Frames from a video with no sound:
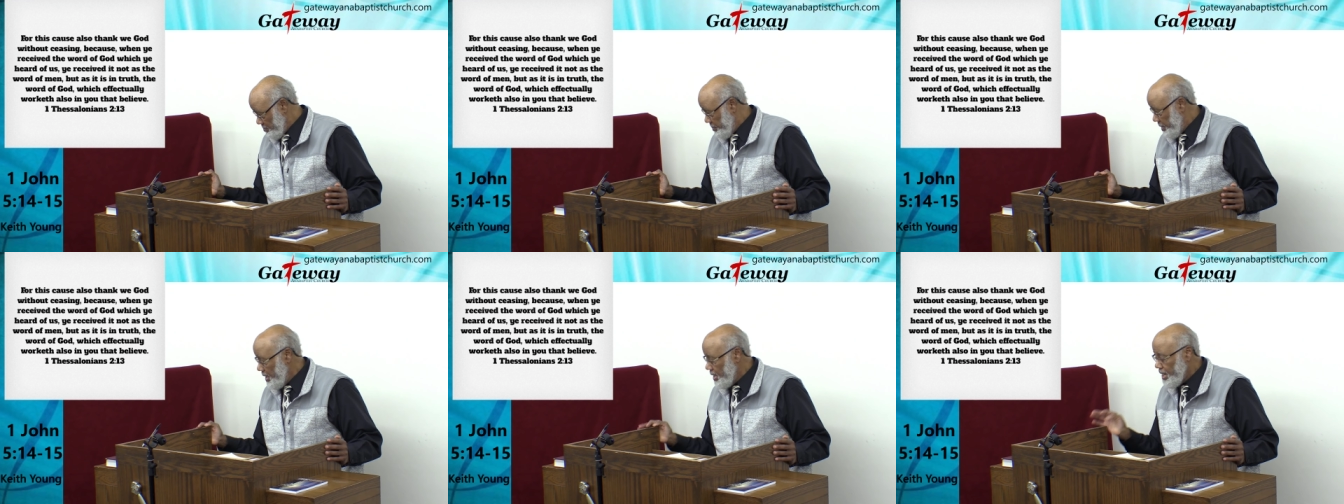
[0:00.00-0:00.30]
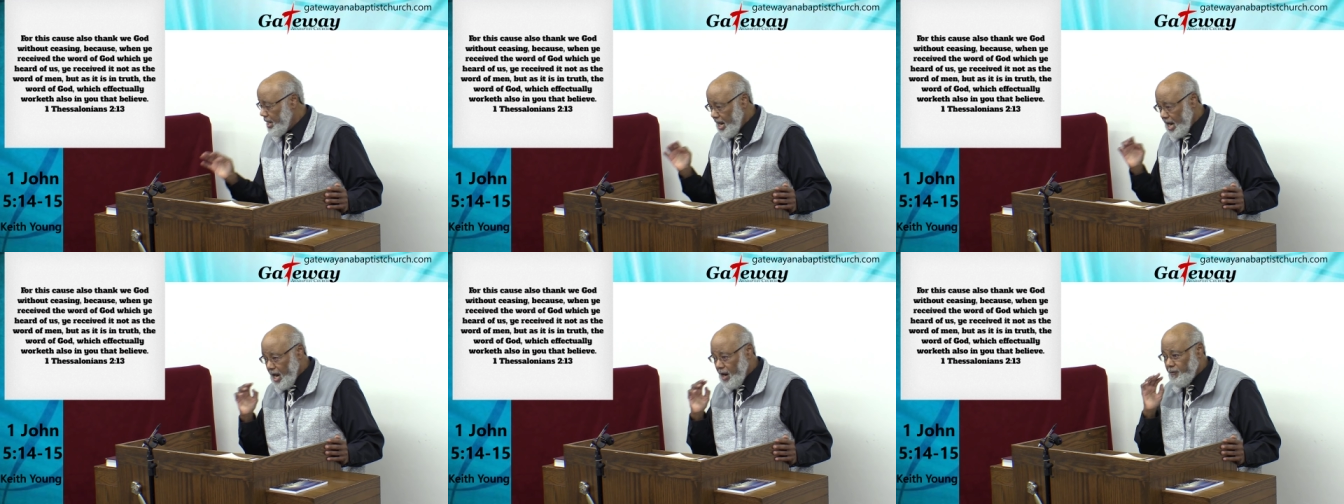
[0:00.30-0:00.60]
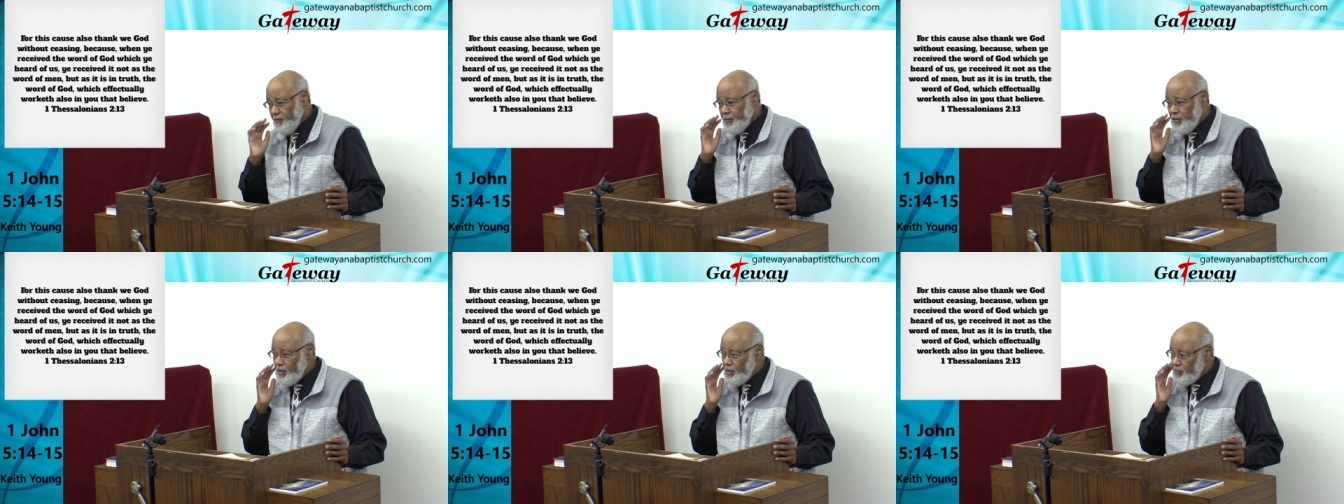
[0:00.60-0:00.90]
"Be
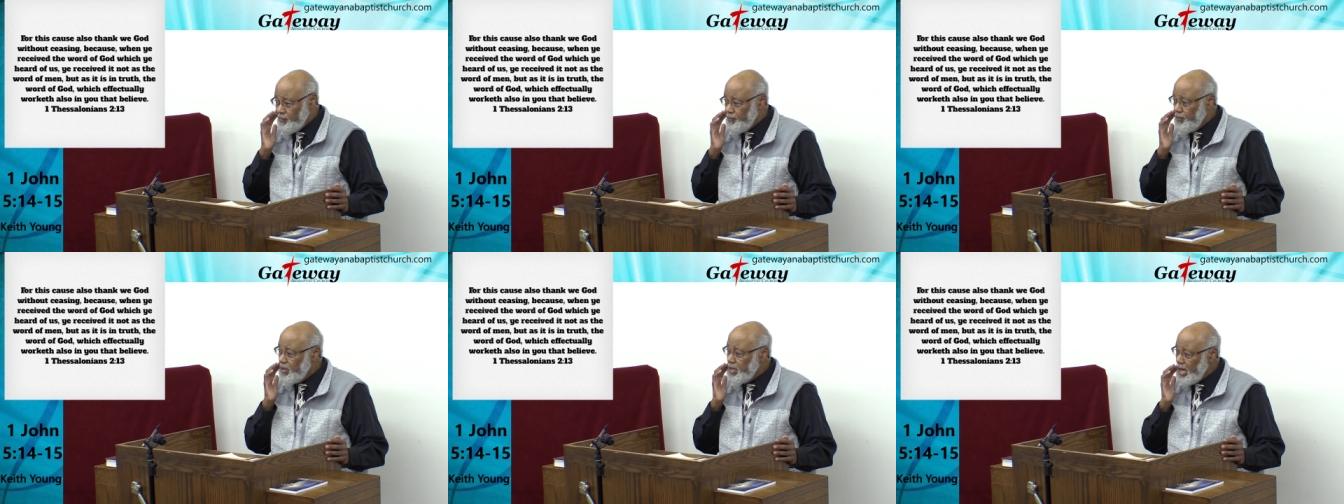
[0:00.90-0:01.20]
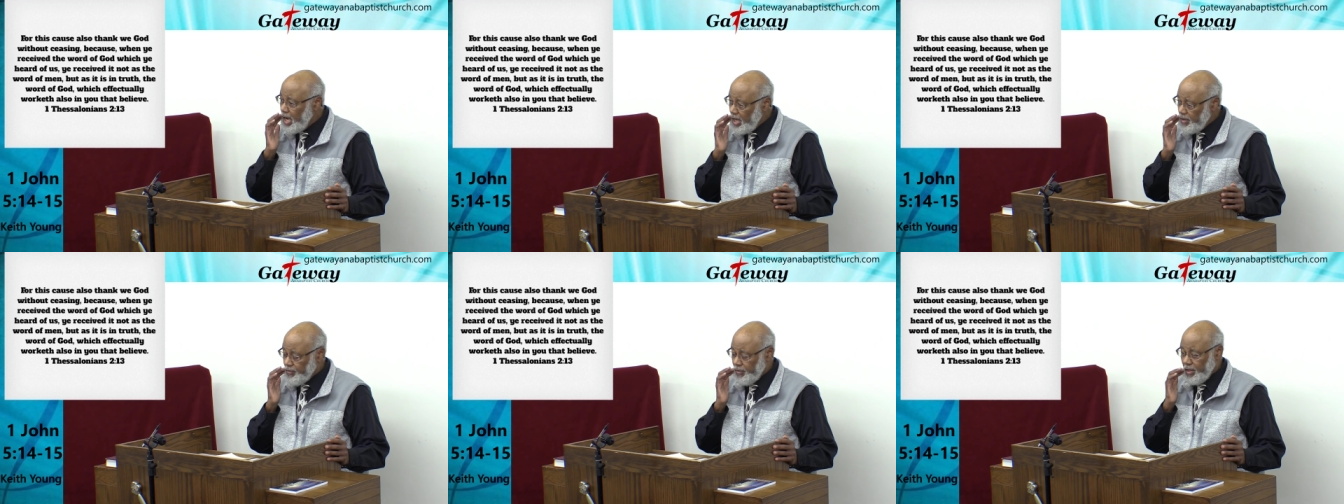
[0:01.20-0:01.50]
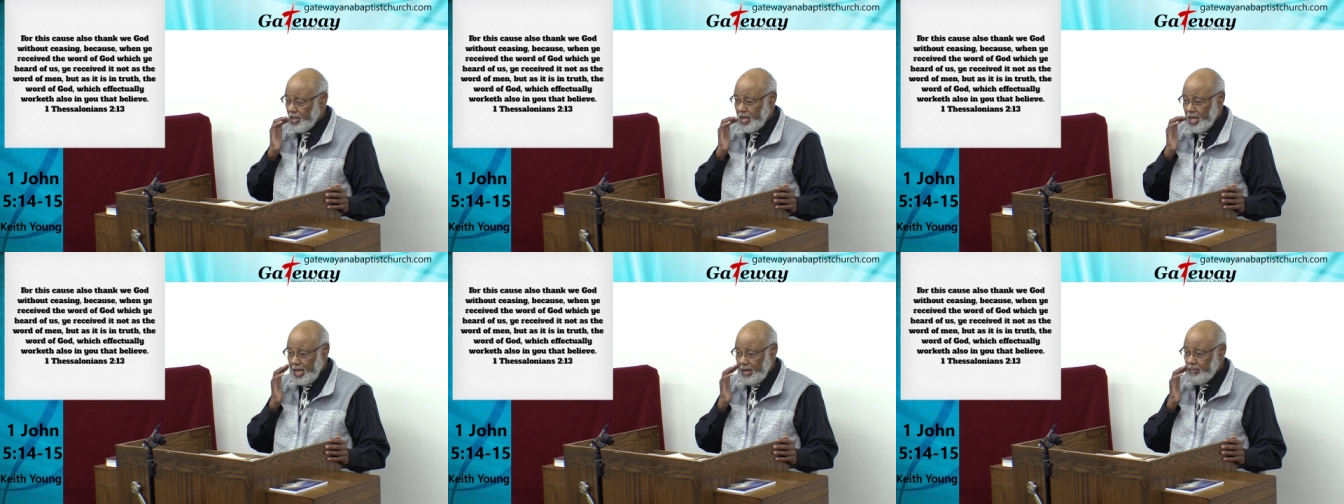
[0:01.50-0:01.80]
careful for
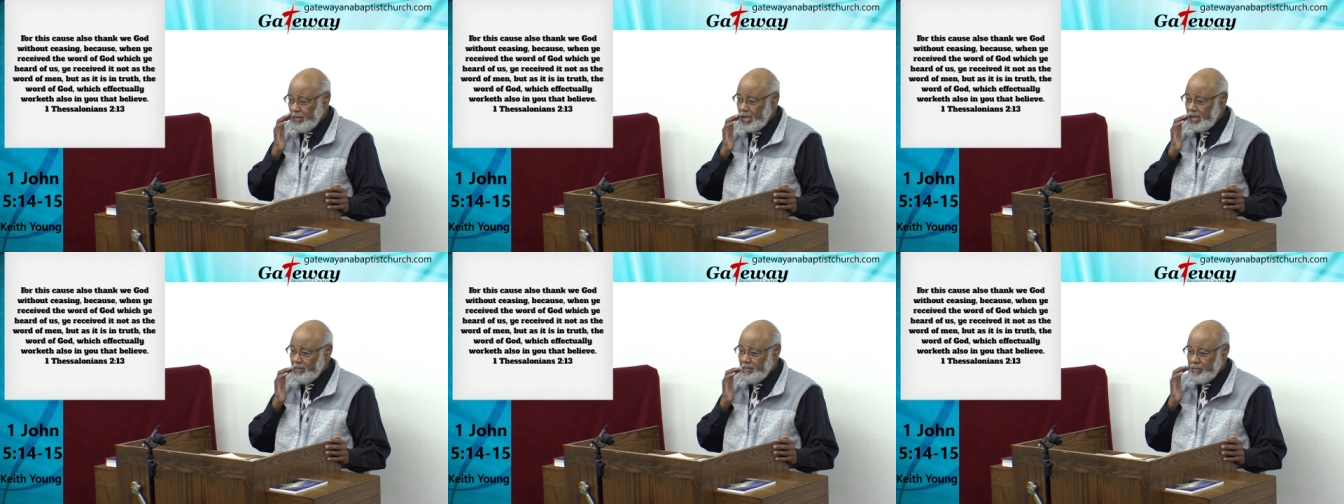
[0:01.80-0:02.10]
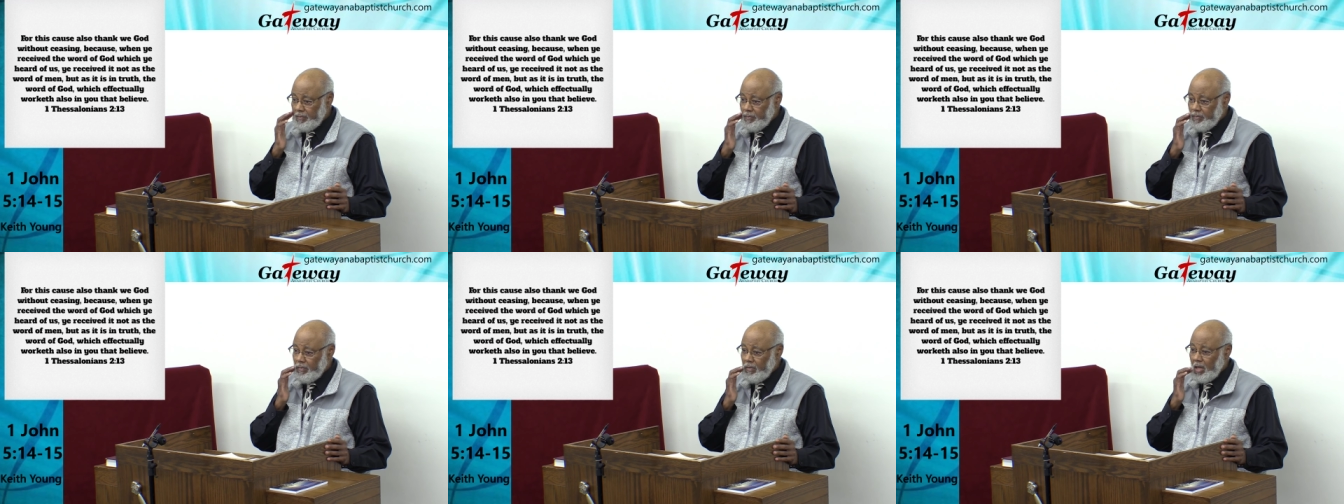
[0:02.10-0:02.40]
nothing." Amen.